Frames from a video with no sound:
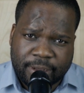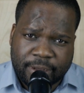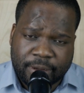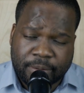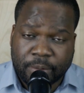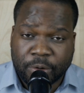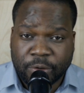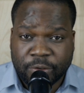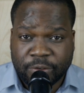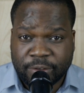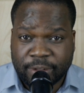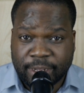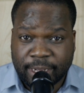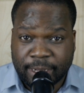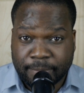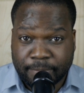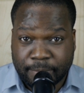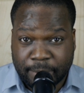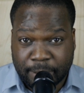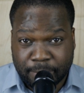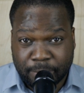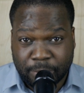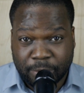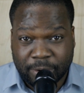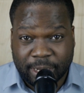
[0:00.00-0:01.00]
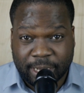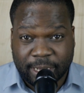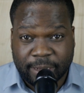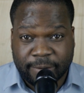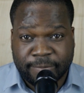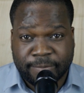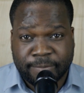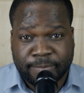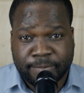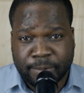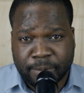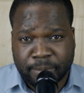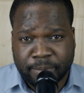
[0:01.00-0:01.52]
Most of the time people give
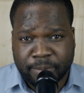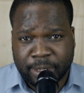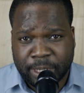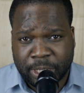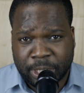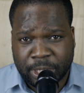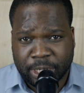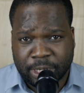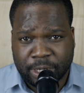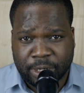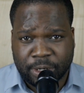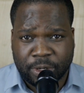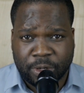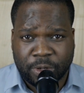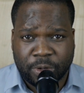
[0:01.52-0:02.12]
permission.